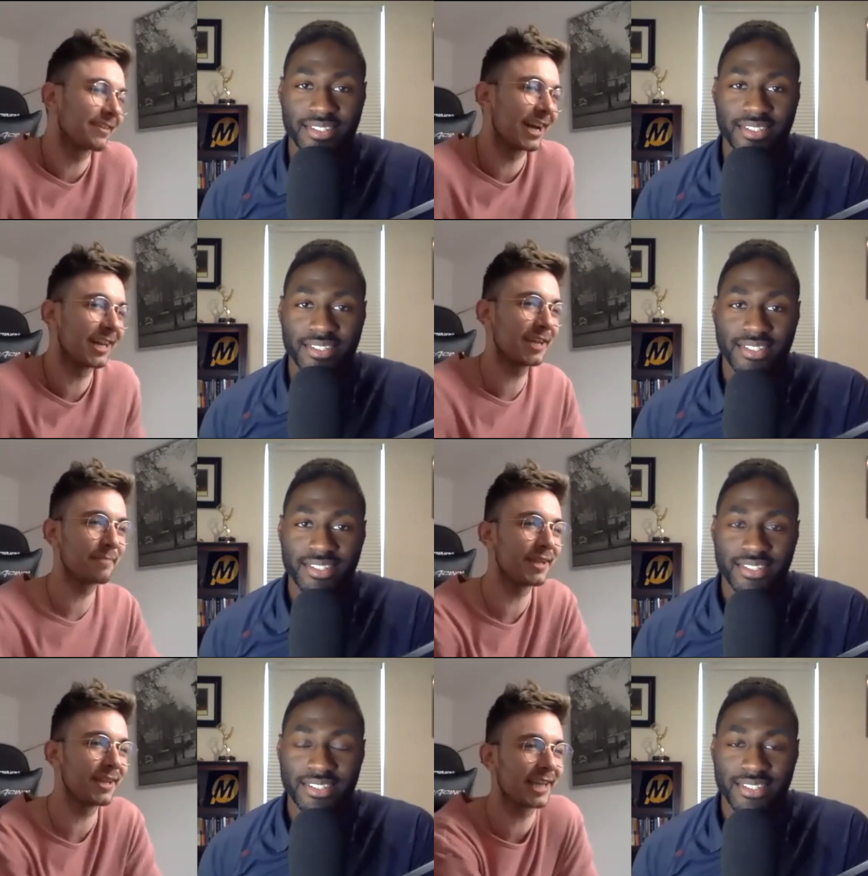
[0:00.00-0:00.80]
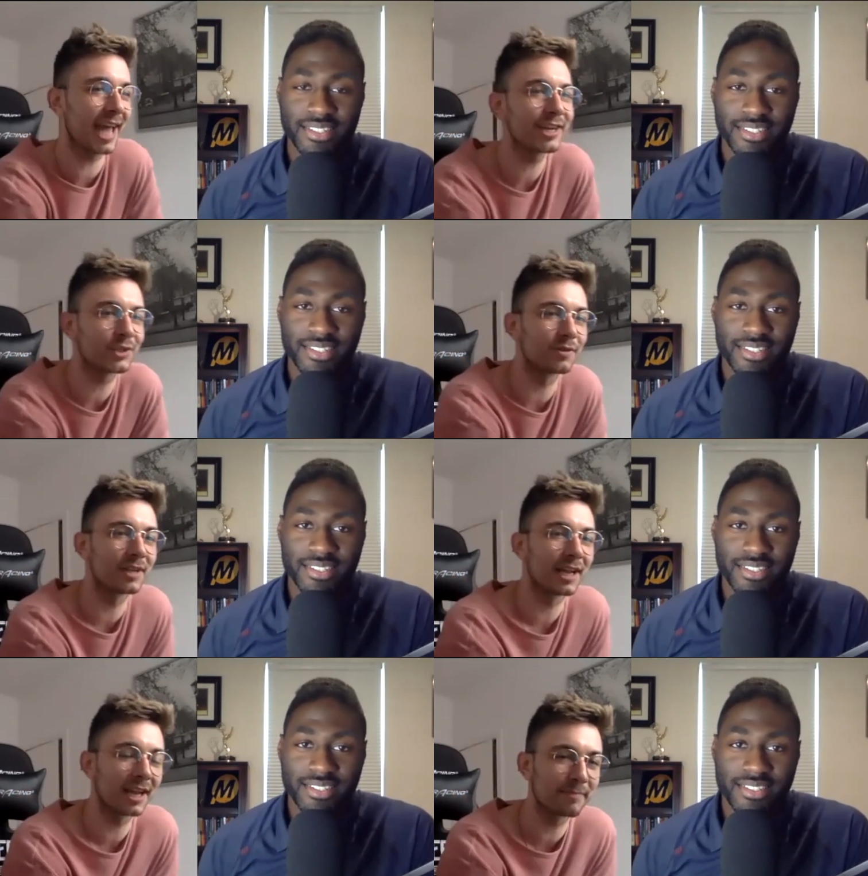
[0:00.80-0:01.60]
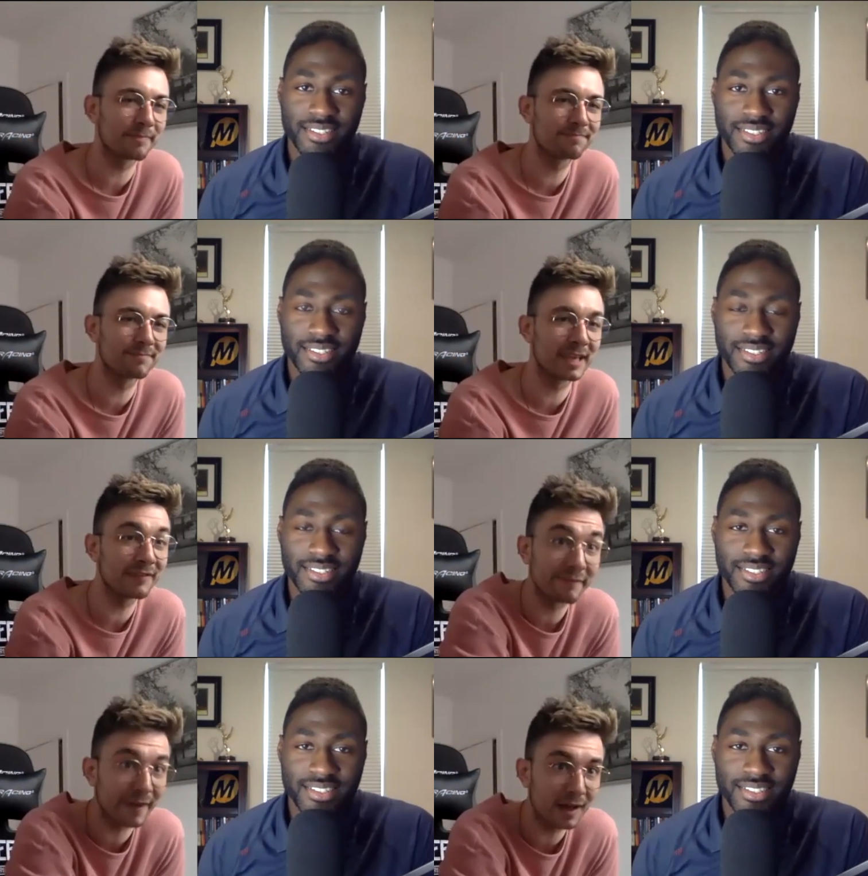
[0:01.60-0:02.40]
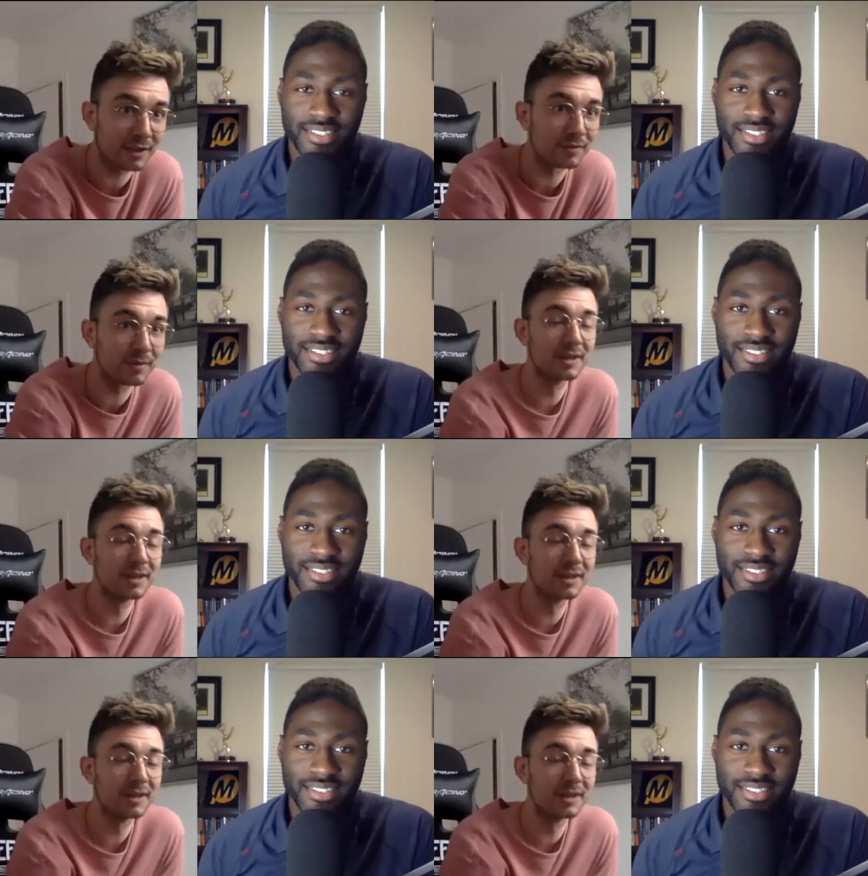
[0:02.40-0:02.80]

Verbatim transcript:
Speaker 1: I like being casual. I like giving value.